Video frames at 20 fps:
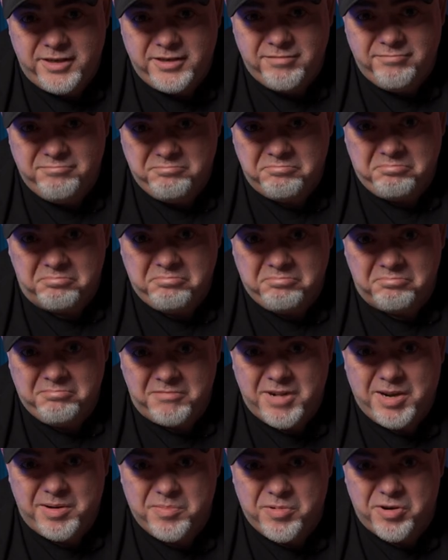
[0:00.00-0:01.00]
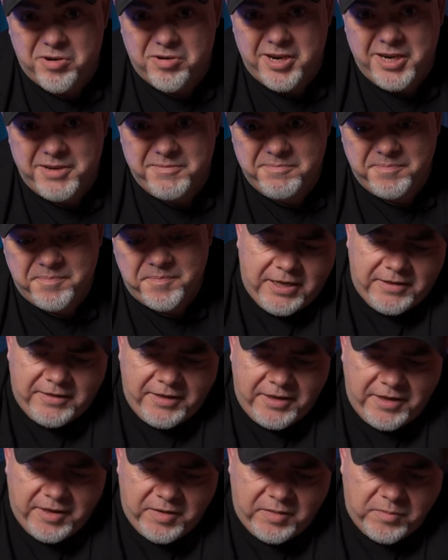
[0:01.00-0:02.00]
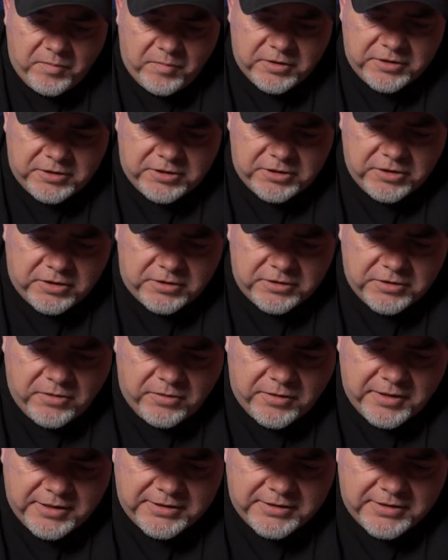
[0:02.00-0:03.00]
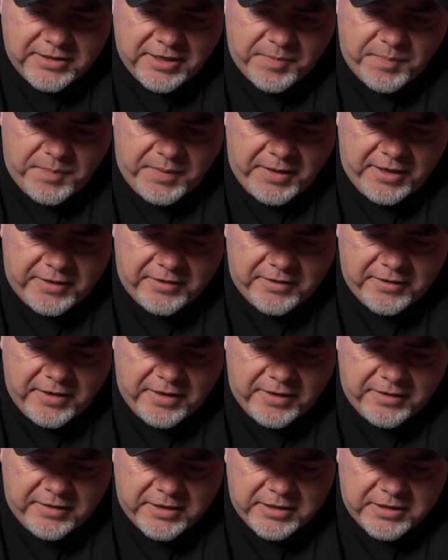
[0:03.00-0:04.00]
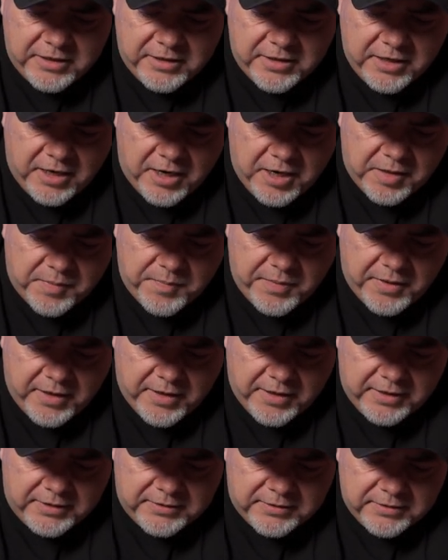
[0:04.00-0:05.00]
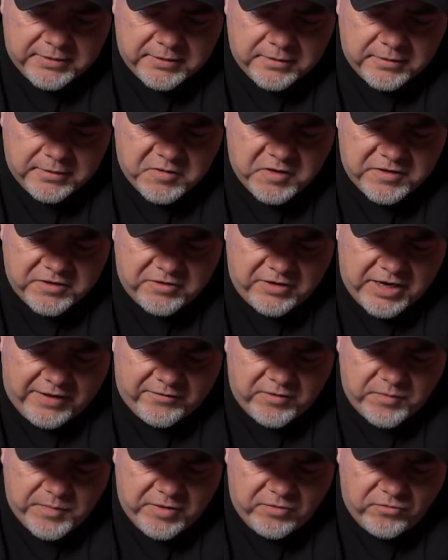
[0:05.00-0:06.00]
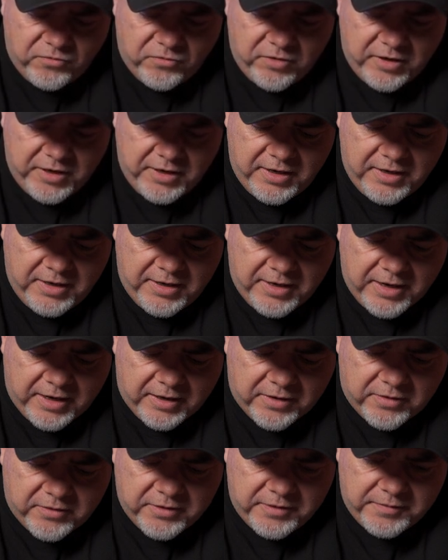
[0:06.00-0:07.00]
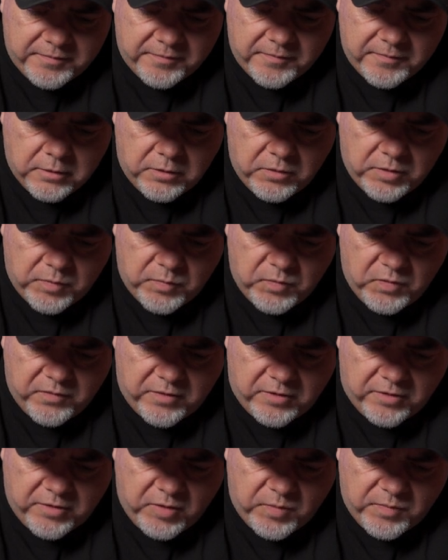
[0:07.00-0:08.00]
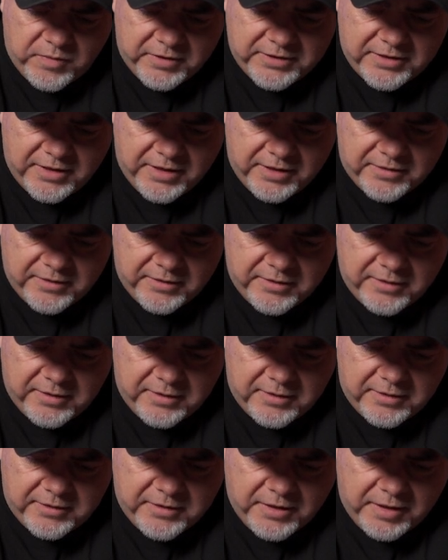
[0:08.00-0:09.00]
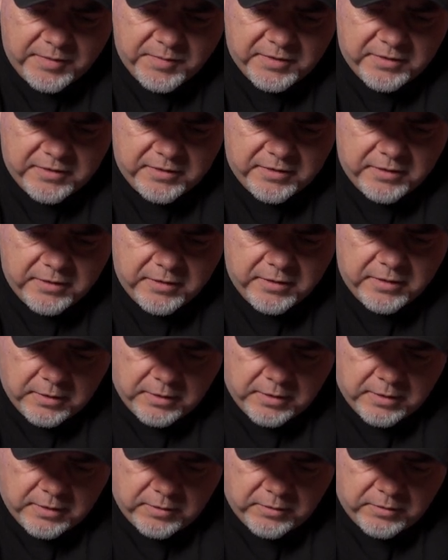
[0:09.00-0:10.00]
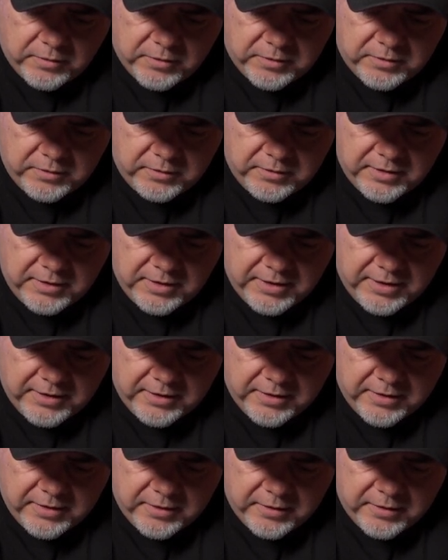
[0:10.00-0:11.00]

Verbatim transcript: Uh, That'll work, right? And then we're just gonna start painting in the dark parts. Doesn't have to be really accurate. You can move it around by selecting the little diamond. And I'm gonna do the leg